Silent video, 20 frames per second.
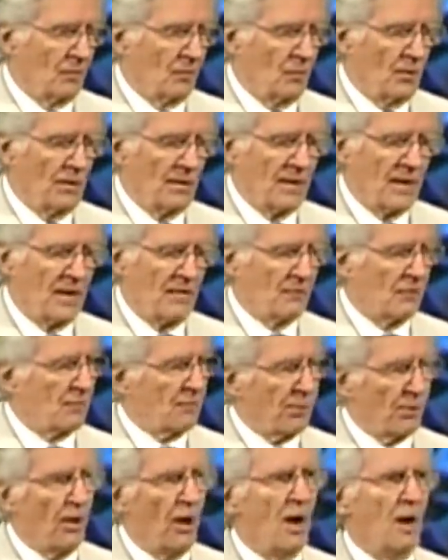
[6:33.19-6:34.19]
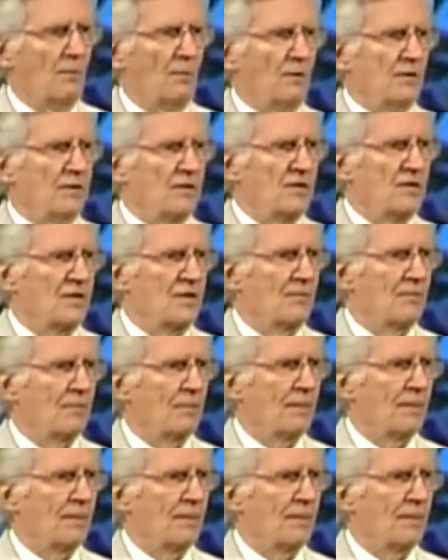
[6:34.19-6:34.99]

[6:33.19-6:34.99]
We have a promise.